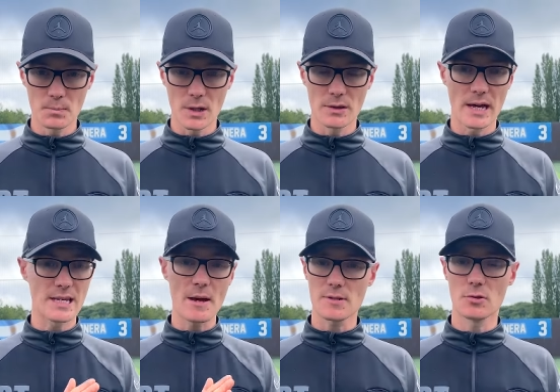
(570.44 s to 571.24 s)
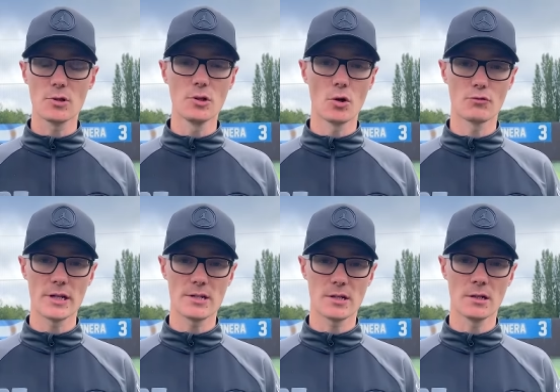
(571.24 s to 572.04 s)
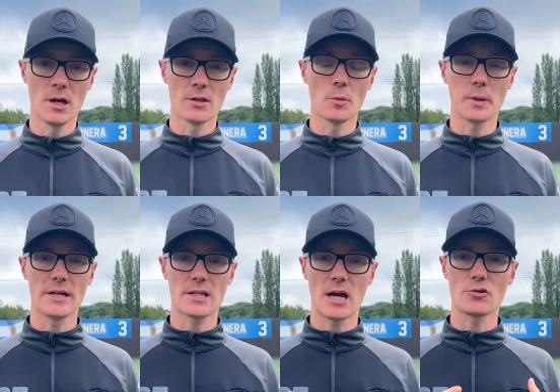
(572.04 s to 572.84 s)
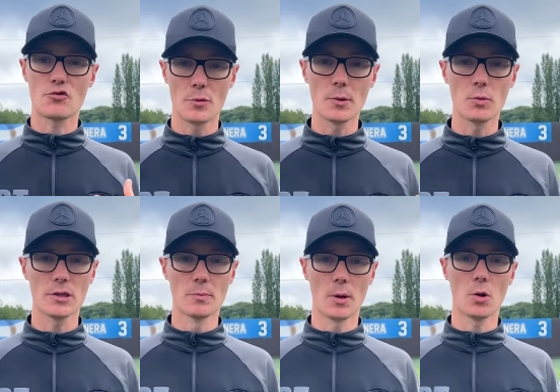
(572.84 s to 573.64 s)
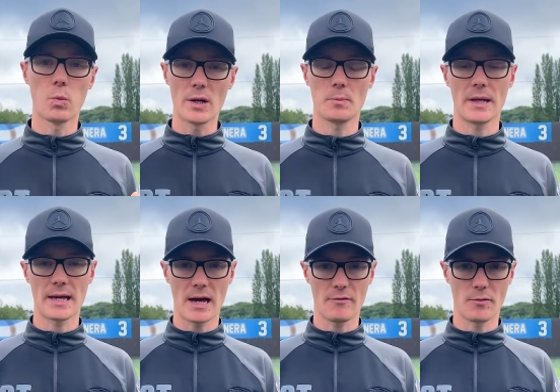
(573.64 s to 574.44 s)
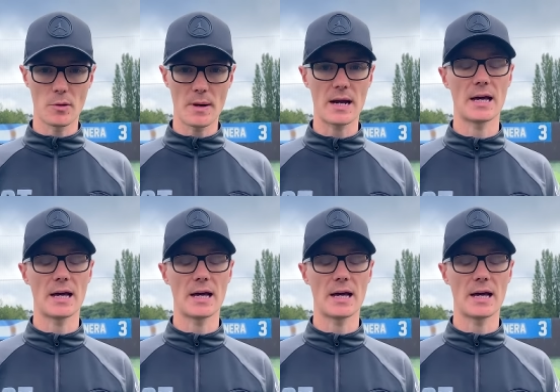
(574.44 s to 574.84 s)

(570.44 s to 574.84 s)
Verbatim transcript: there's absolutely no reason that players can't dribble with the ball when playing out from the back.